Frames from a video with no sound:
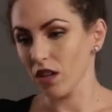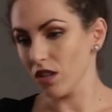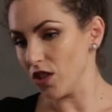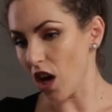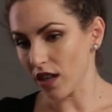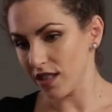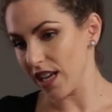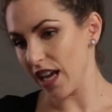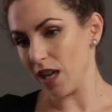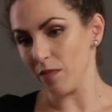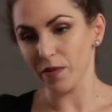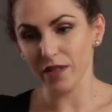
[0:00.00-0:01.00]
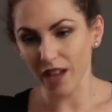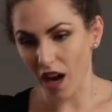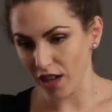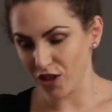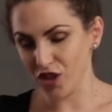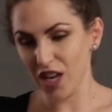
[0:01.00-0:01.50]
duct tape,
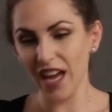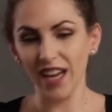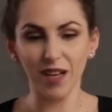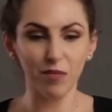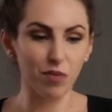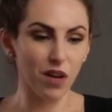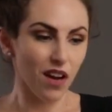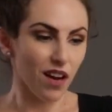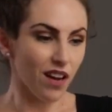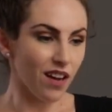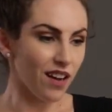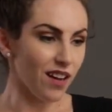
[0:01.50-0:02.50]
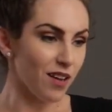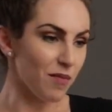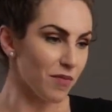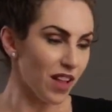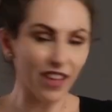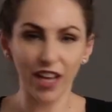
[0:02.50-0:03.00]
scotch tape,
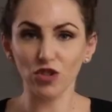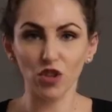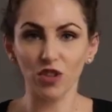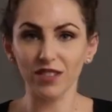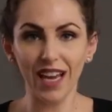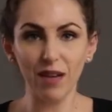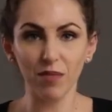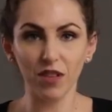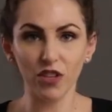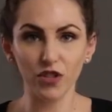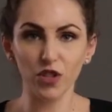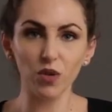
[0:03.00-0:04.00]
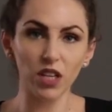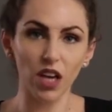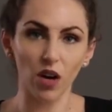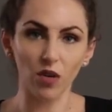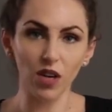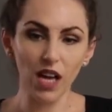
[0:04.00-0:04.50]
electrical tape in the
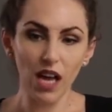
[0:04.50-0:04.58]
studio,